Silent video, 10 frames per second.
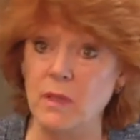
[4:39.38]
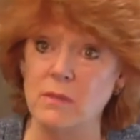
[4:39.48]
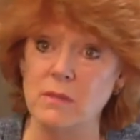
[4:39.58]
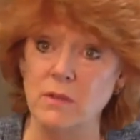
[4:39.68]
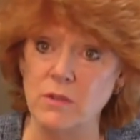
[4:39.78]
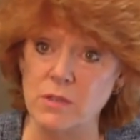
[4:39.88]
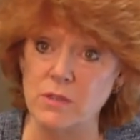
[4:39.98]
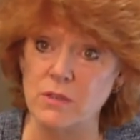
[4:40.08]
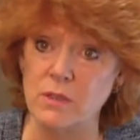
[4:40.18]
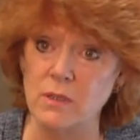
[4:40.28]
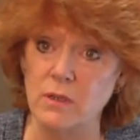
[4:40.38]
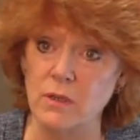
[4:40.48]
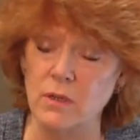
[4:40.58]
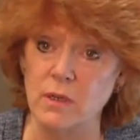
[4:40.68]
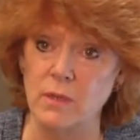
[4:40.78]
is understood,
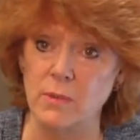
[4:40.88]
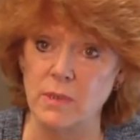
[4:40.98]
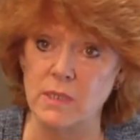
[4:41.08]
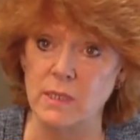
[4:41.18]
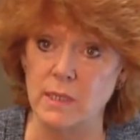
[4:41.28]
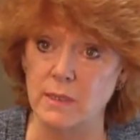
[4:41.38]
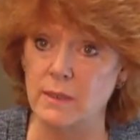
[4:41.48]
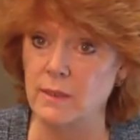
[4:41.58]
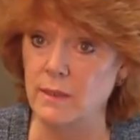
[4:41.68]
heard, and appreciated,